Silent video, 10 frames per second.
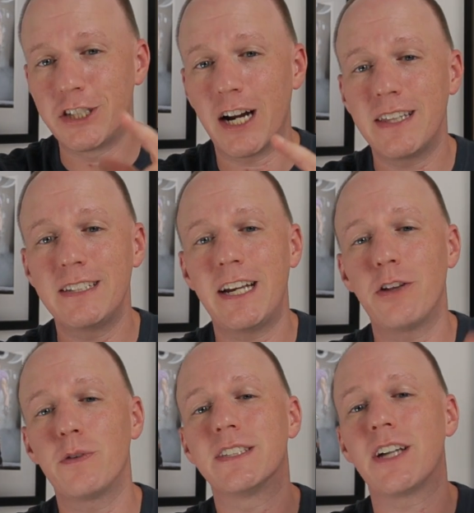Jonathan
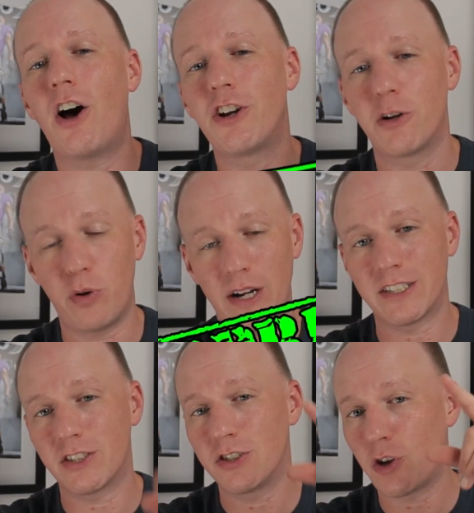Taylor is
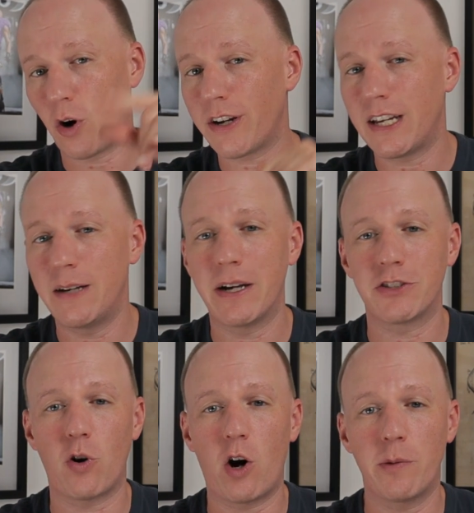underpriced. Target him as
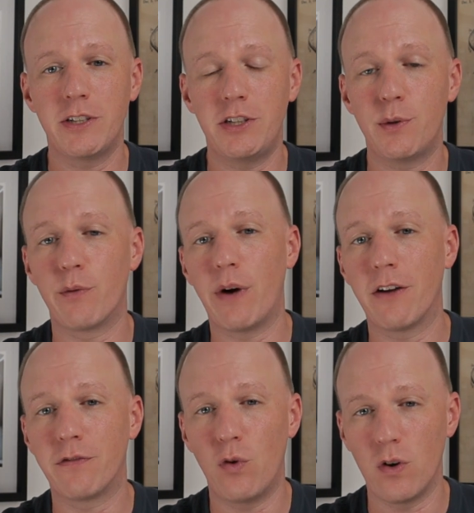your RB2 in
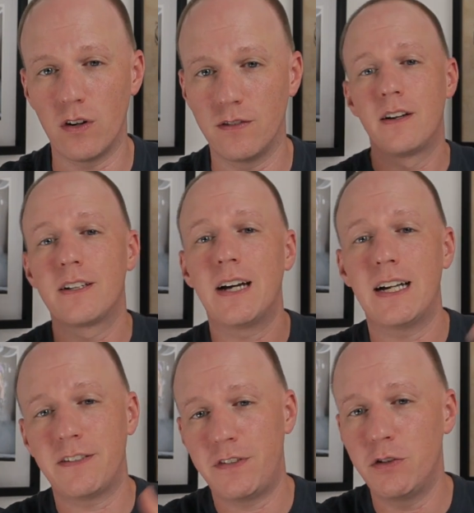round 4.
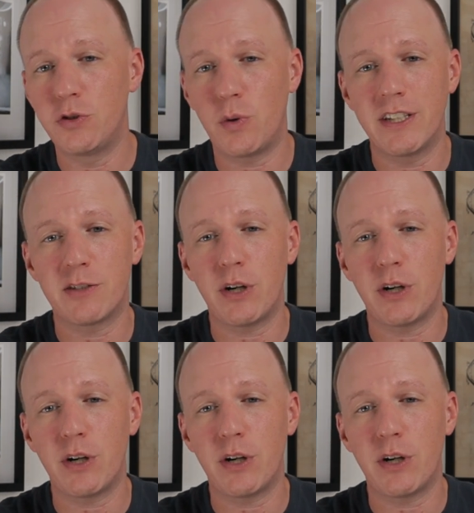Guys, if you enjoyed this